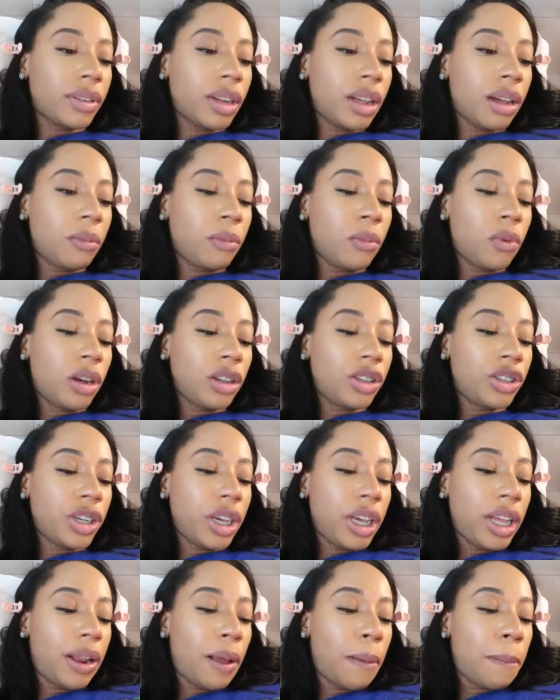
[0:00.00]
I'm
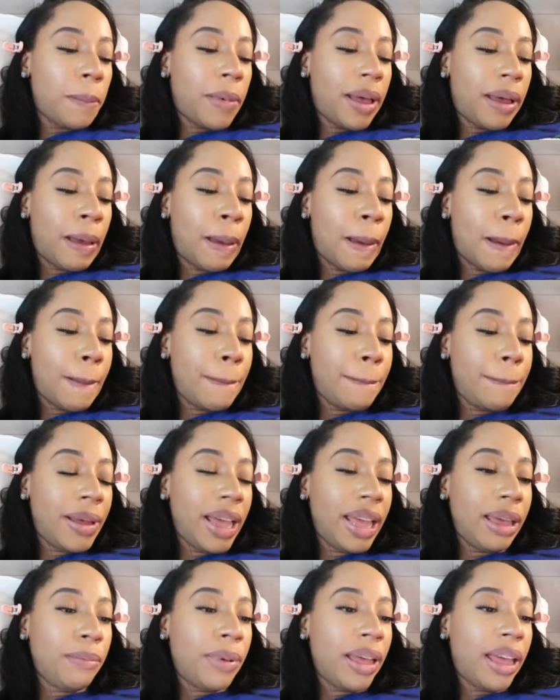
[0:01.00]
watching my
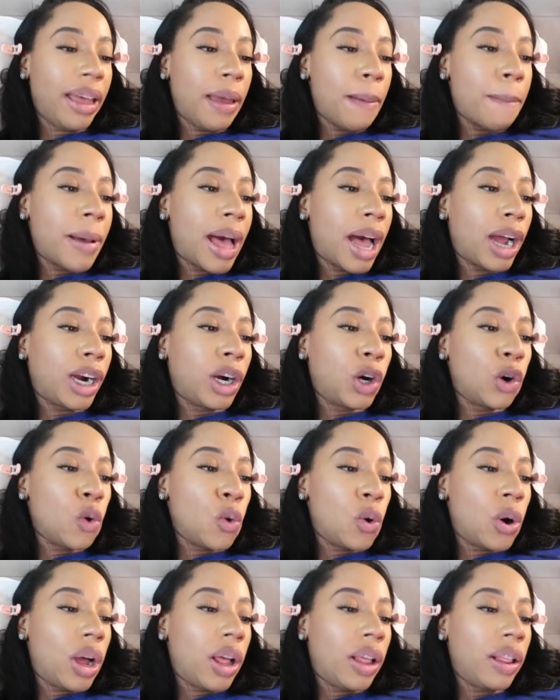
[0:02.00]
baby, my
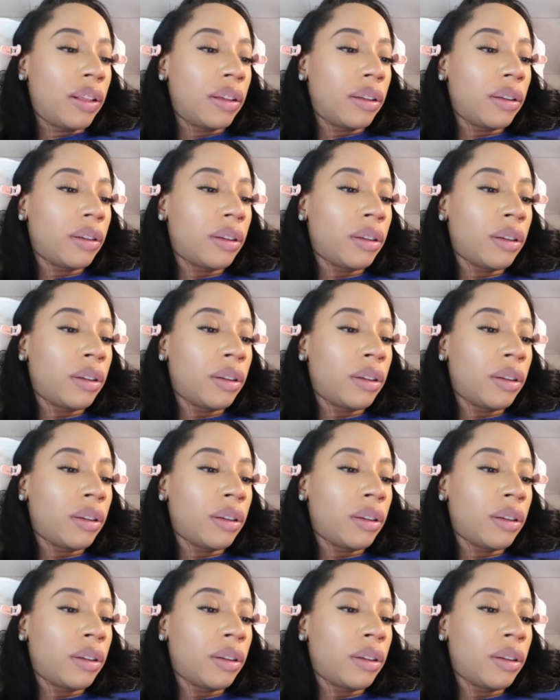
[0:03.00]
girl,